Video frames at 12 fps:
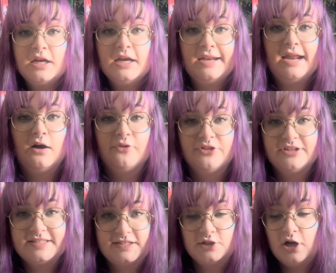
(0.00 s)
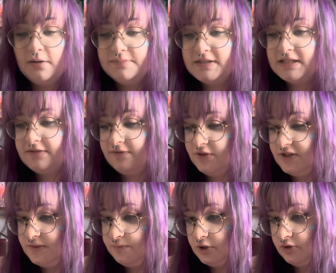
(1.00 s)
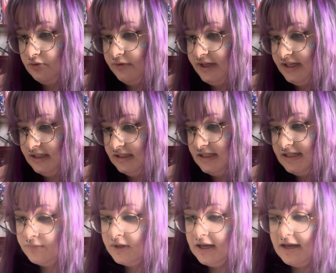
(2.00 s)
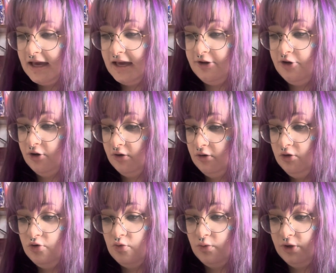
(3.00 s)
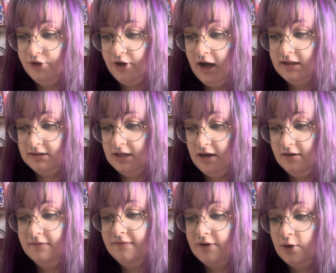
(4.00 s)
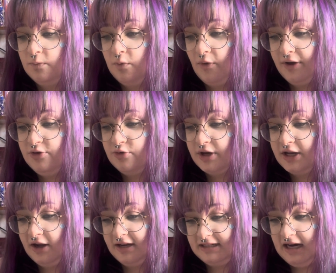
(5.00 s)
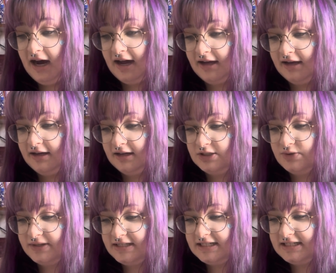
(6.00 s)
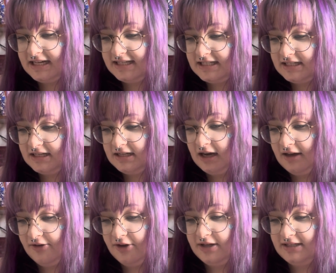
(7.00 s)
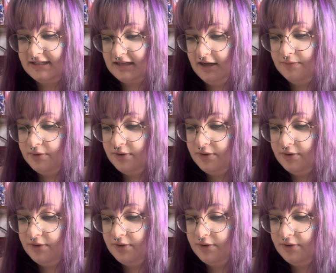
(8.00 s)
Now the synopsis for this book reads, "A girl who will not love, a boy who cannot die, a twisted destiny neither can escape.